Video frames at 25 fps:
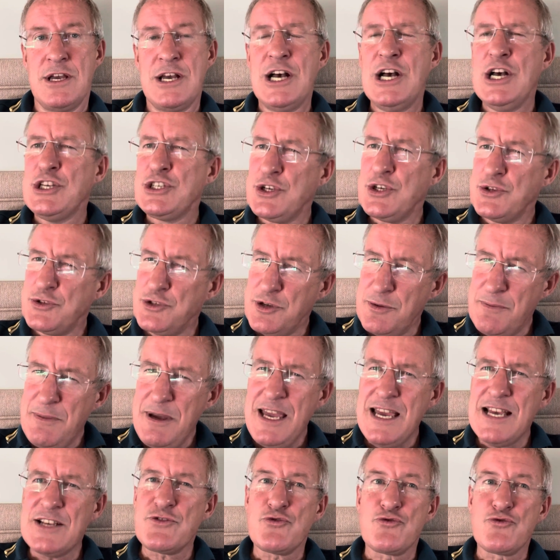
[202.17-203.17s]
So to me,
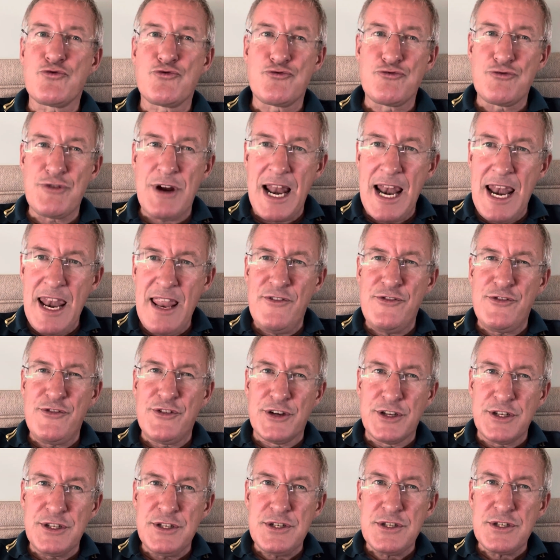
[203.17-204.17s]
it's
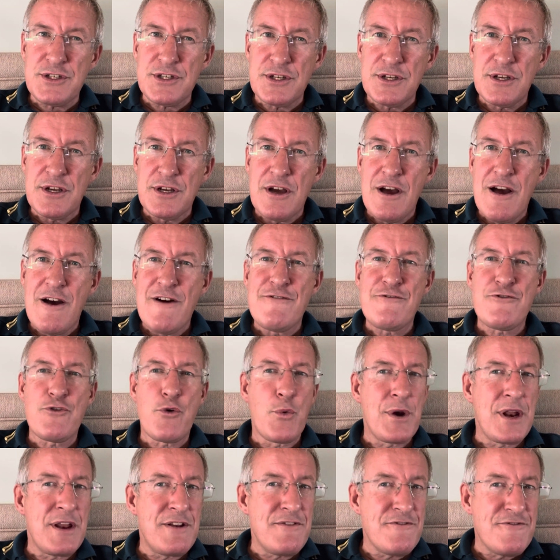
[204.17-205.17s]
relevant for
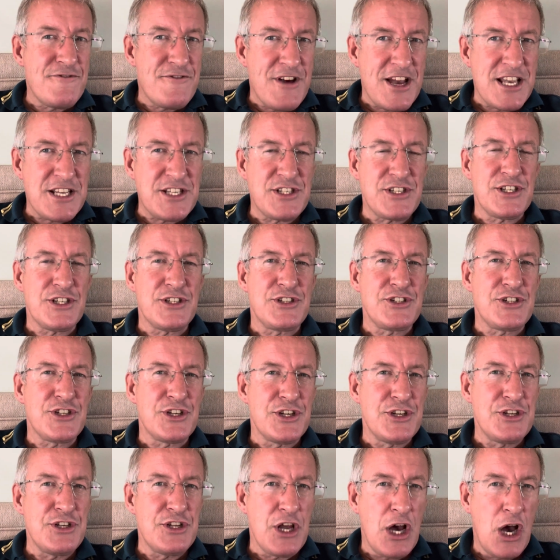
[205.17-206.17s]
an investor to
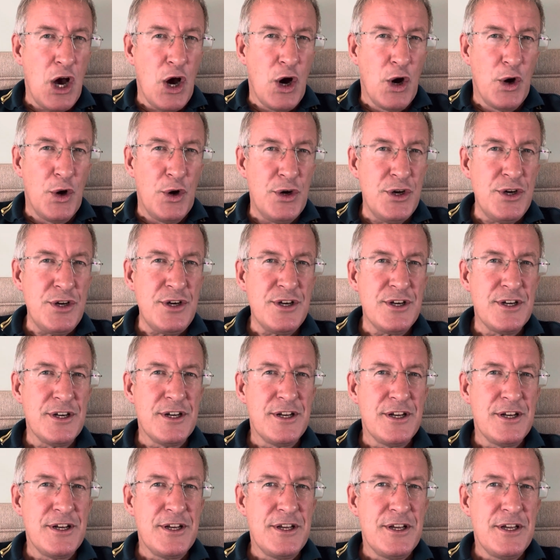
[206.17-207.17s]
know
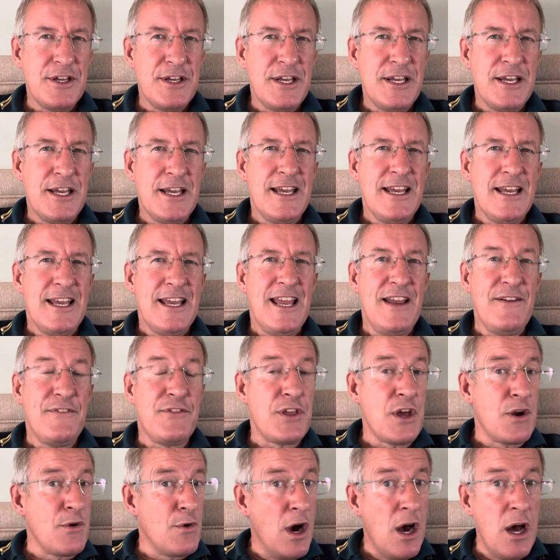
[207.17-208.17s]
if
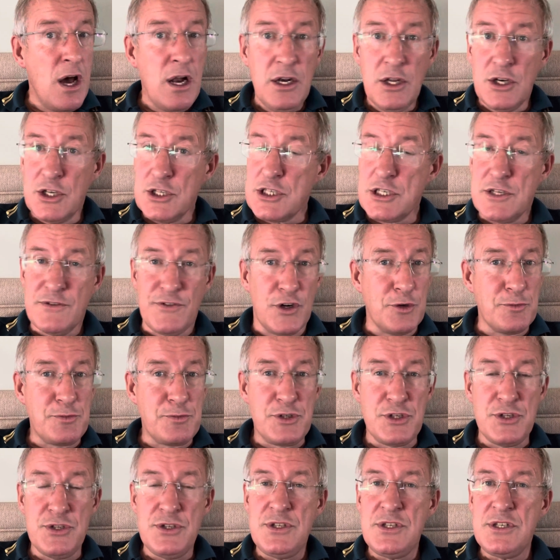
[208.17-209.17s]
there are lots of
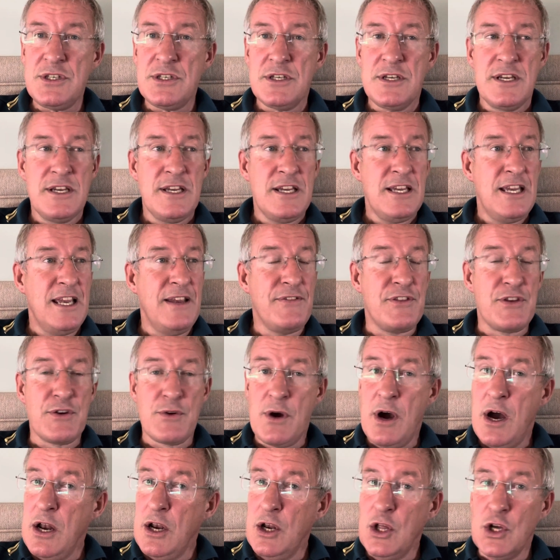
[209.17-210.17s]
options, if there
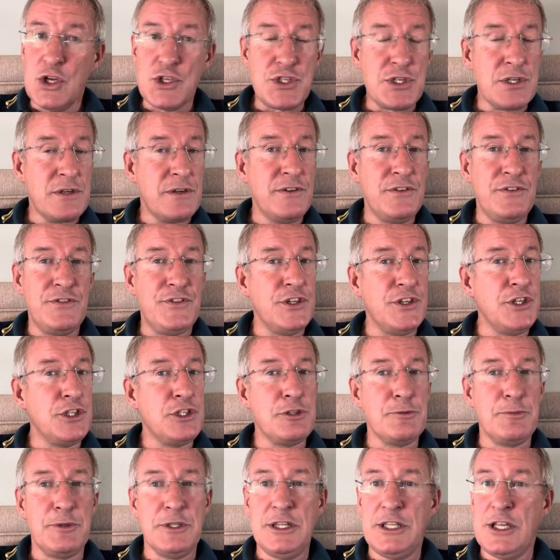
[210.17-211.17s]
are lots of
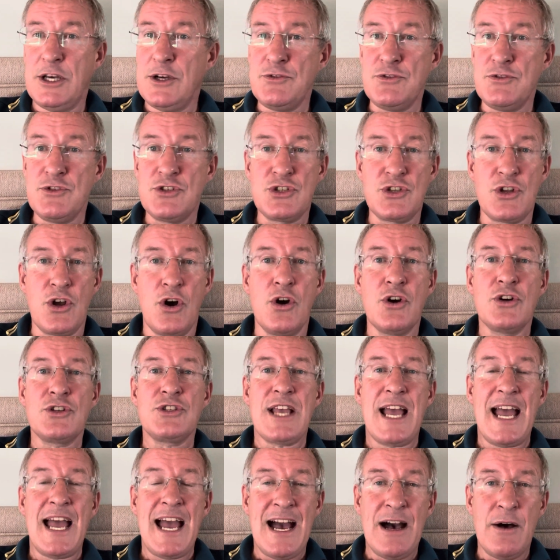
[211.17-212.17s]
convertible loan stocks
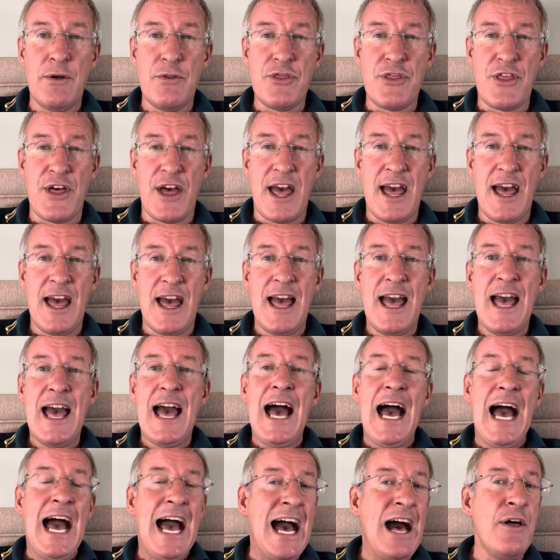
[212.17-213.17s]
out there,
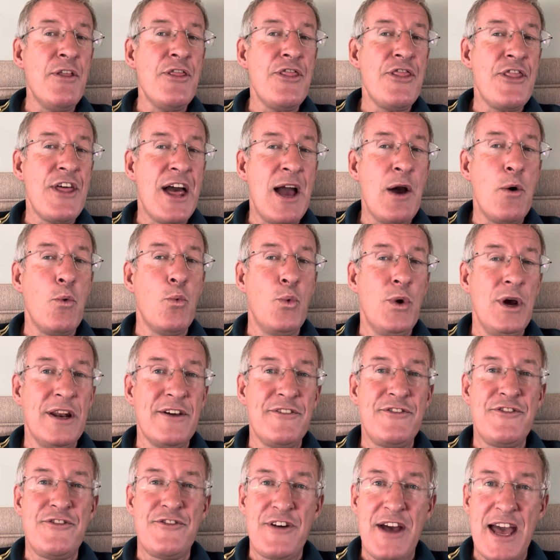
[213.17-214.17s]
how that will
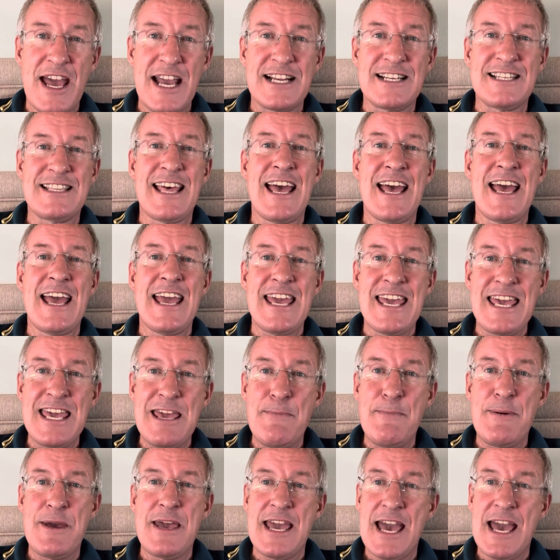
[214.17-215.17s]
affect their
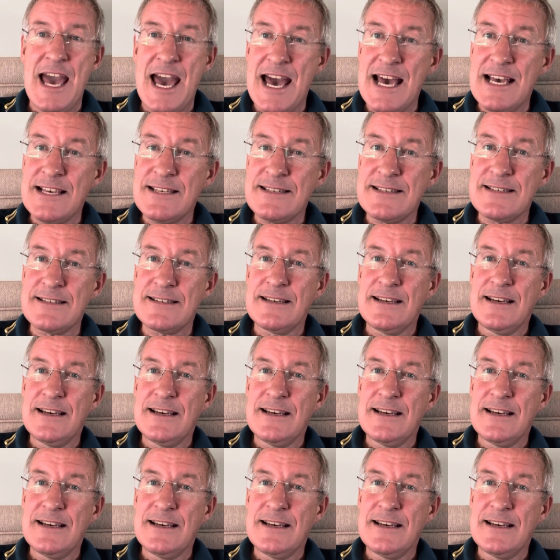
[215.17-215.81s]
EPS,